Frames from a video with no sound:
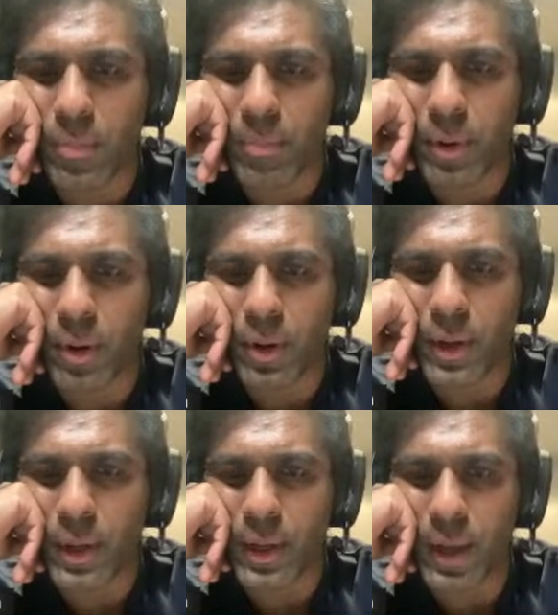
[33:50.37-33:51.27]
but
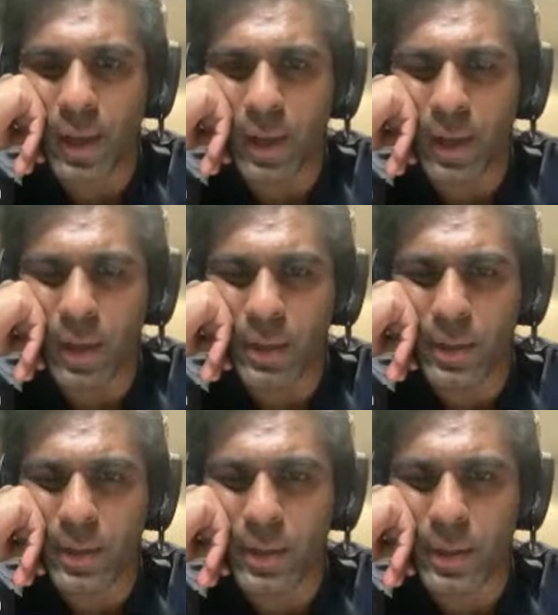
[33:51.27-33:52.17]
here
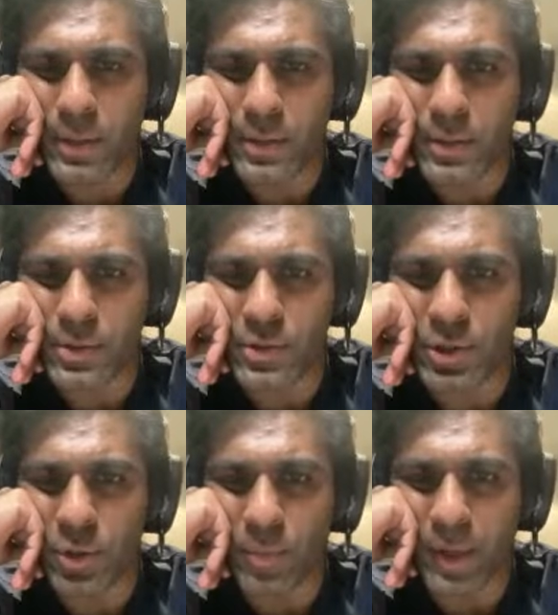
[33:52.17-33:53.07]
is
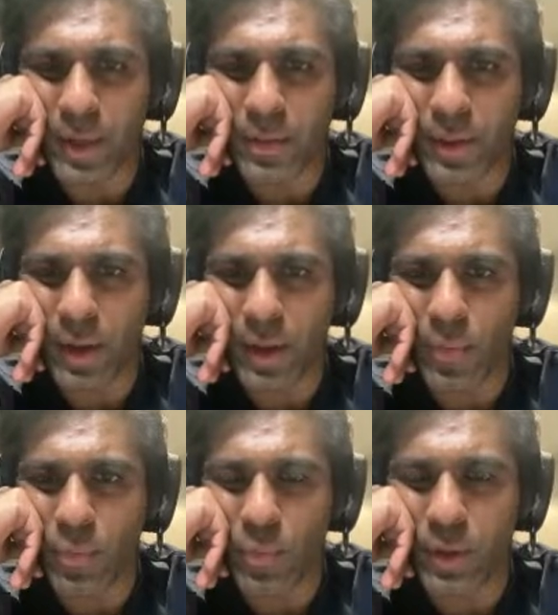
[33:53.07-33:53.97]
assuming
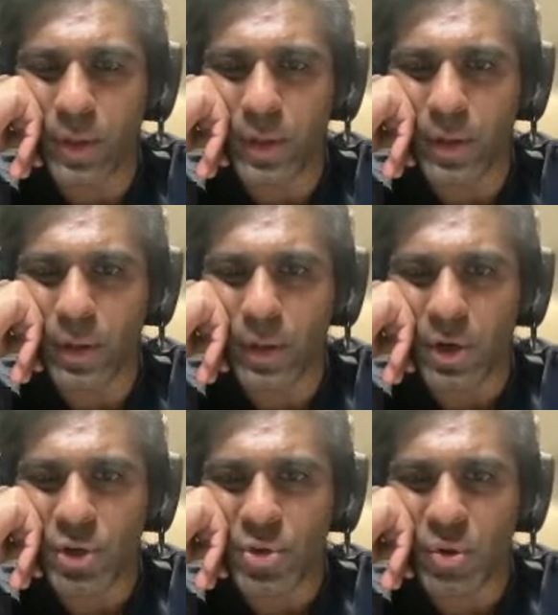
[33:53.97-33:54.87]
that we're
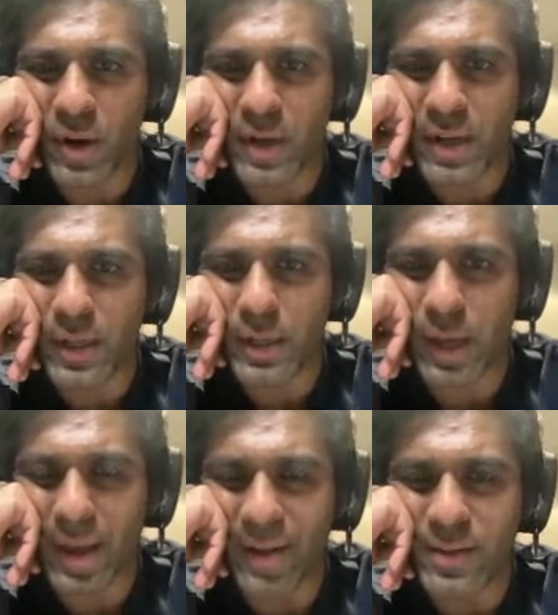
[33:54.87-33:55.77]
trying to
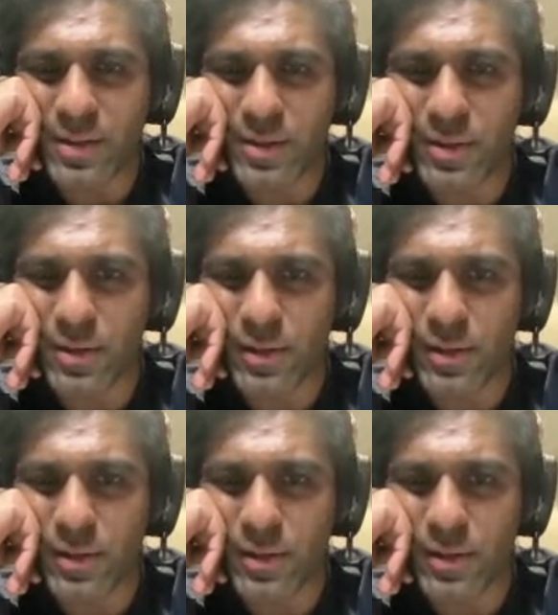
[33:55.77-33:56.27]
get